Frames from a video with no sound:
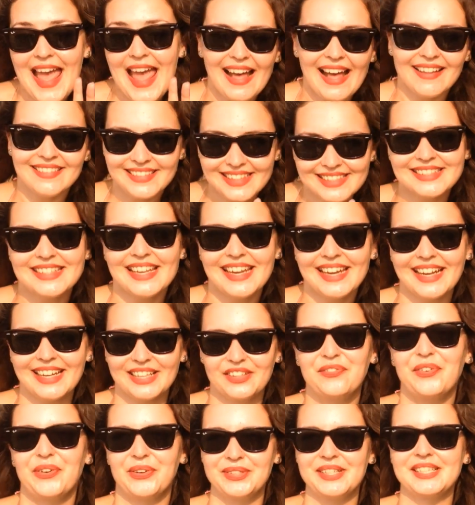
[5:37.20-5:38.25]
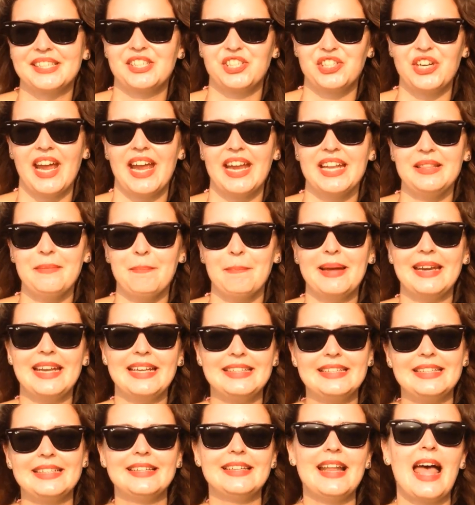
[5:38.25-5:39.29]
I had the ticket for this train, but
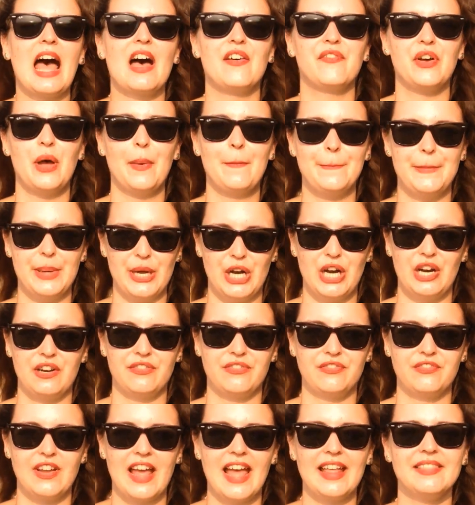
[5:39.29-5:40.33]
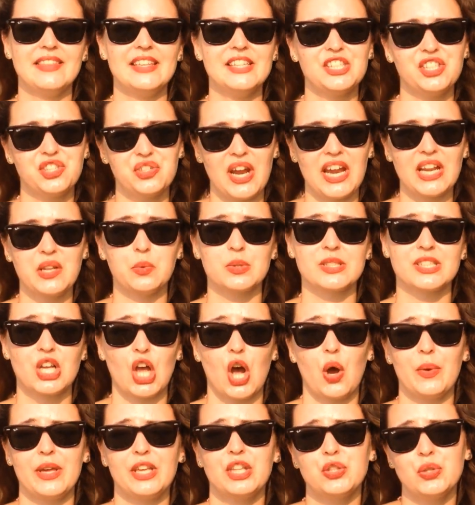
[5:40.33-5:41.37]
I didn't have a berth. And this train was
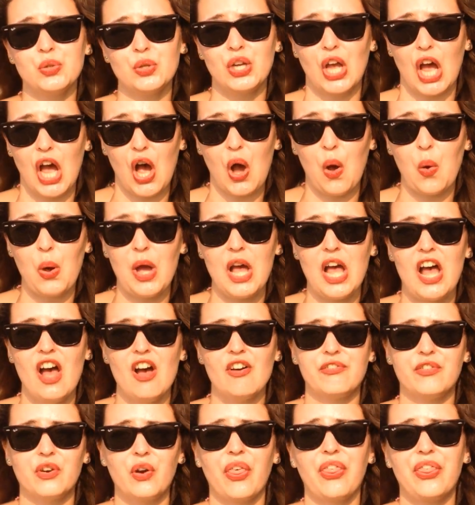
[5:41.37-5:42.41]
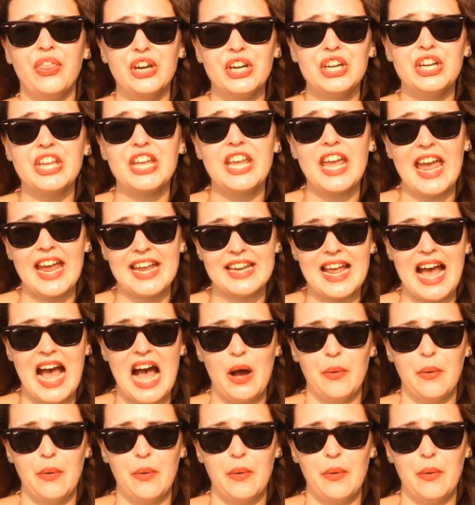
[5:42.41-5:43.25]
going to go for 38